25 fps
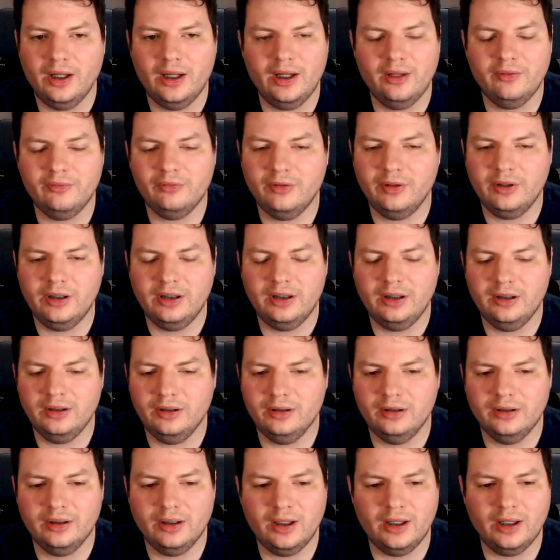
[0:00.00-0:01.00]

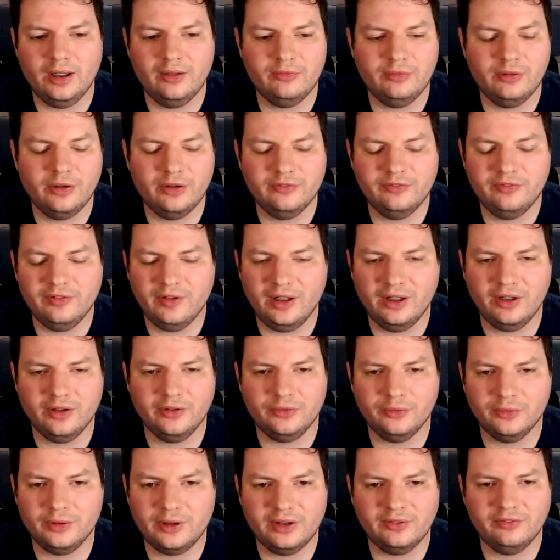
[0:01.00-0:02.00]
every
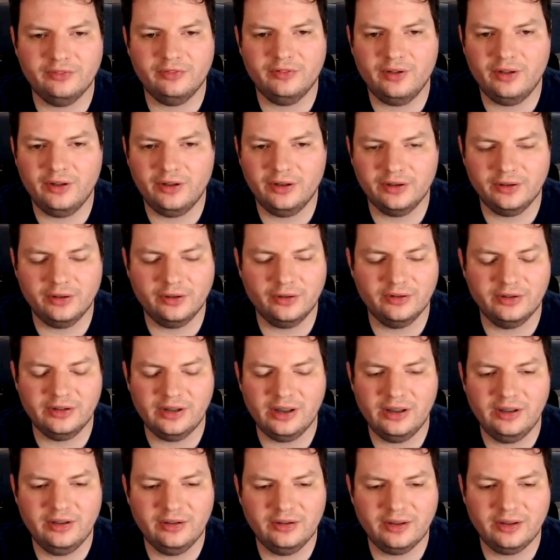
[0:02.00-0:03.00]
advice you can find
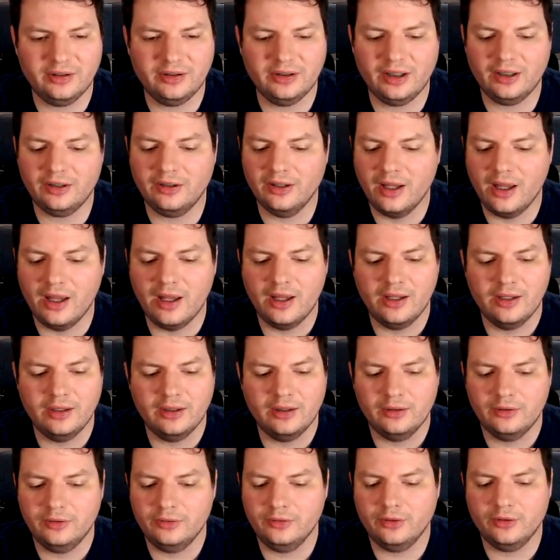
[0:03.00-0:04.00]
on internet.
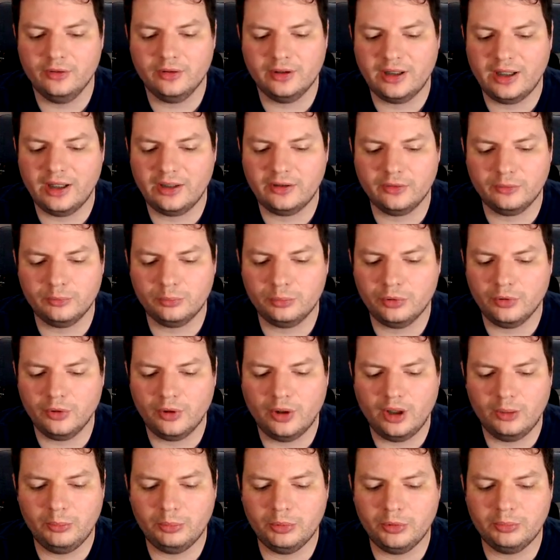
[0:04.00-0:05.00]
Get an
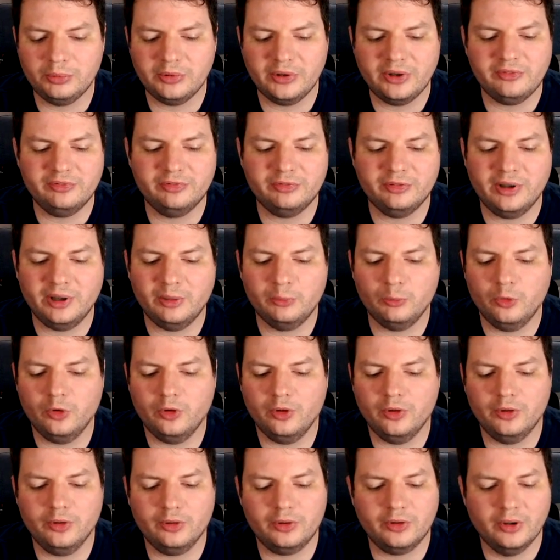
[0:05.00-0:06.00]
appropriate
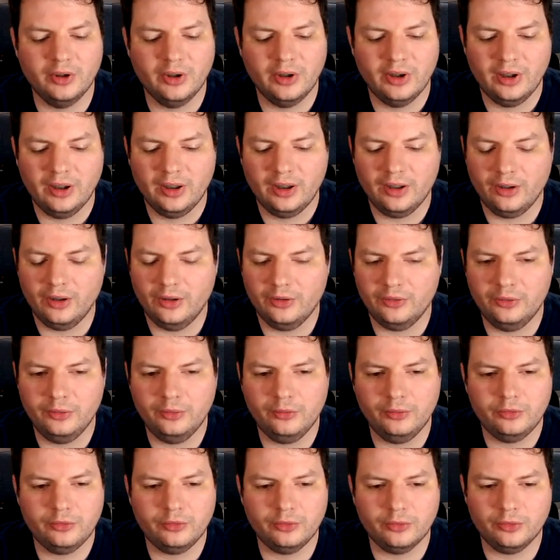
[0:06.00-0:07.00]
framework,
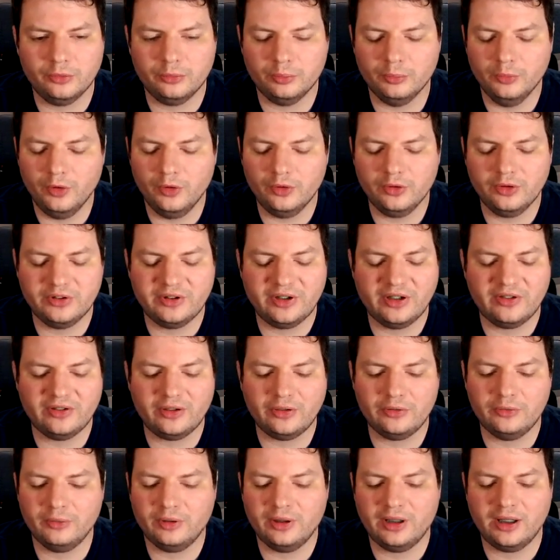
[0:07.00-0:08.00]
do a smaller
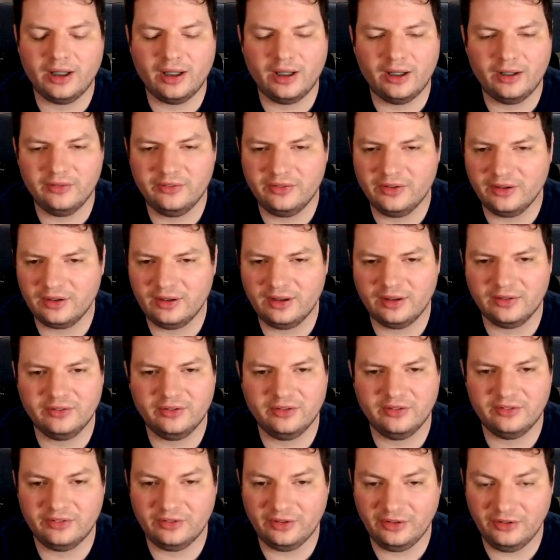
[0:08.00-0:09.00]
test as you can, things
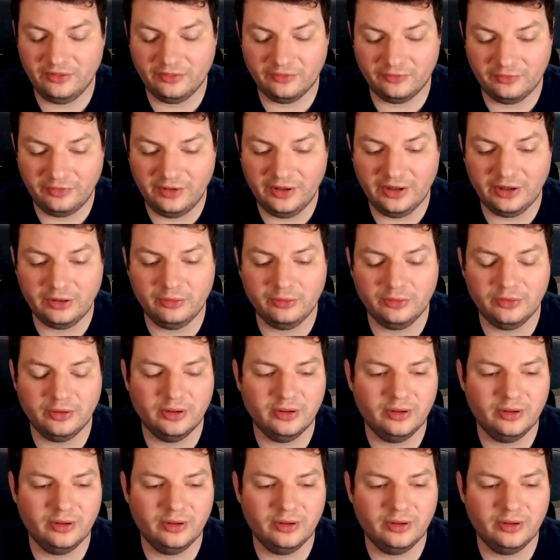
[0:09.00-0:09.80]
like this. There is very good